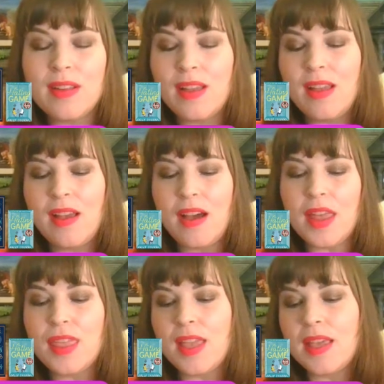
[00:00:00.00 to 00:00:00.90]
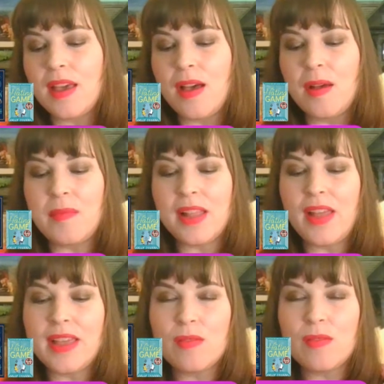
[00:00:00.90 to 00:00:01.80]
I think I like
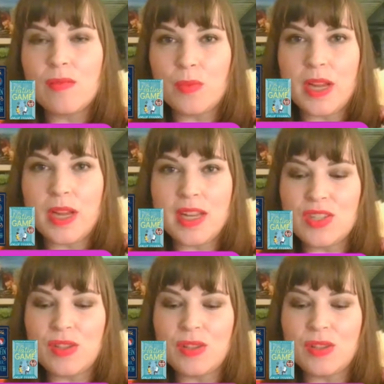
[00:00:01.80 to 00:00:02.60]
the reader to